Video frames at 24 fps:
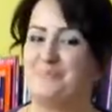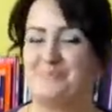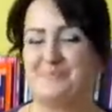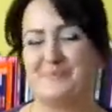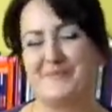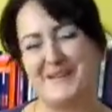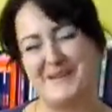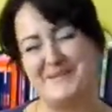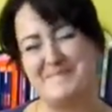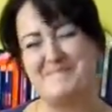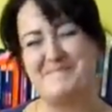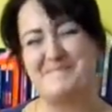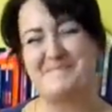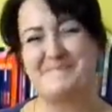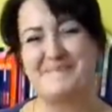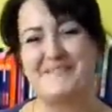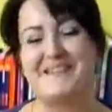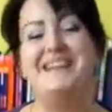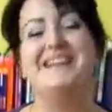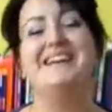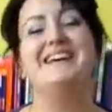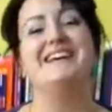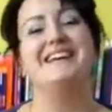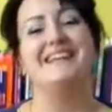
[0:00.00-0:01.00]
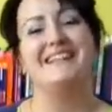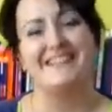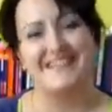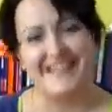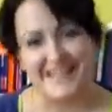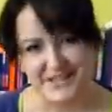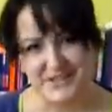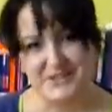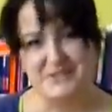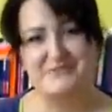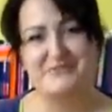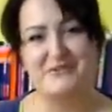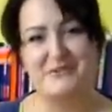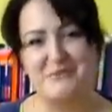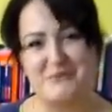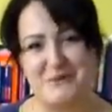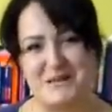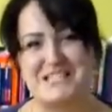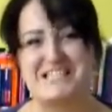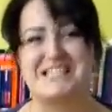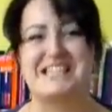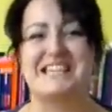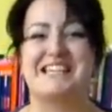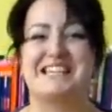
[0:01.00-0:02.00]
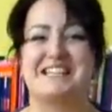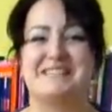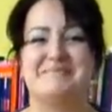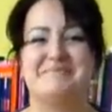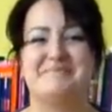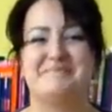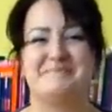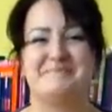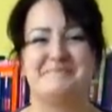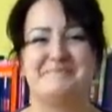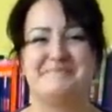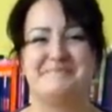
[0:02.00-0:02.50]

Okay? Thank you for watching.